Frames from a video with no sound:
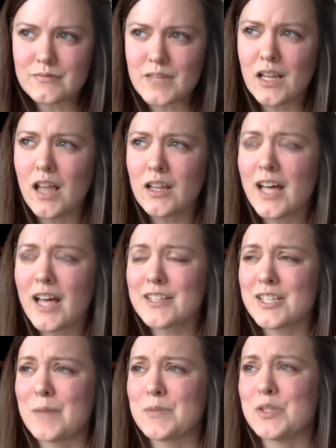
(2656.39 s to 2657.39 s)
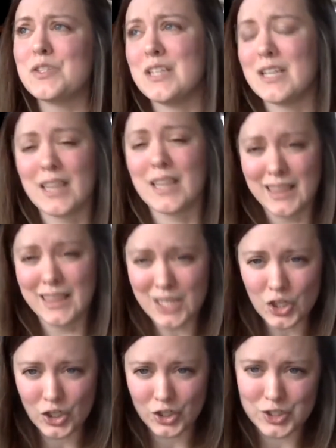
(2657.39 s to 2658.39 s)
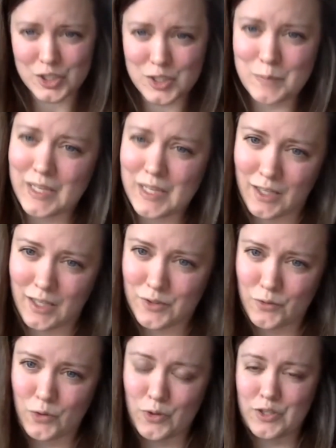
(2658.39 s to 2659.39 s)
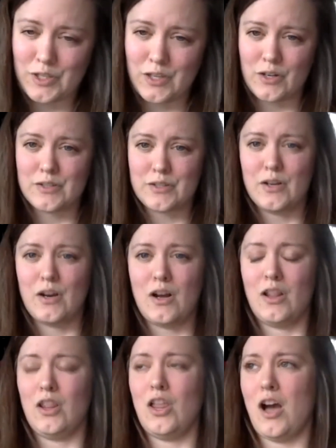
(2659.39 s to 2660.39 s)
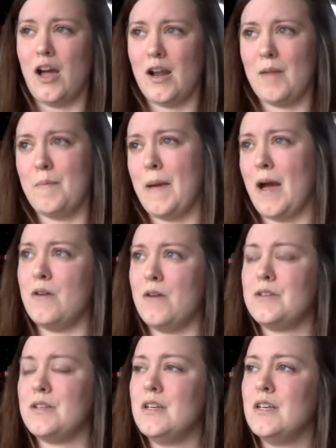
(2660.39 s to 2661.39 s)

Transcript: A lot of times you see it in theater. This is a big thing because, of course, theater is a lot about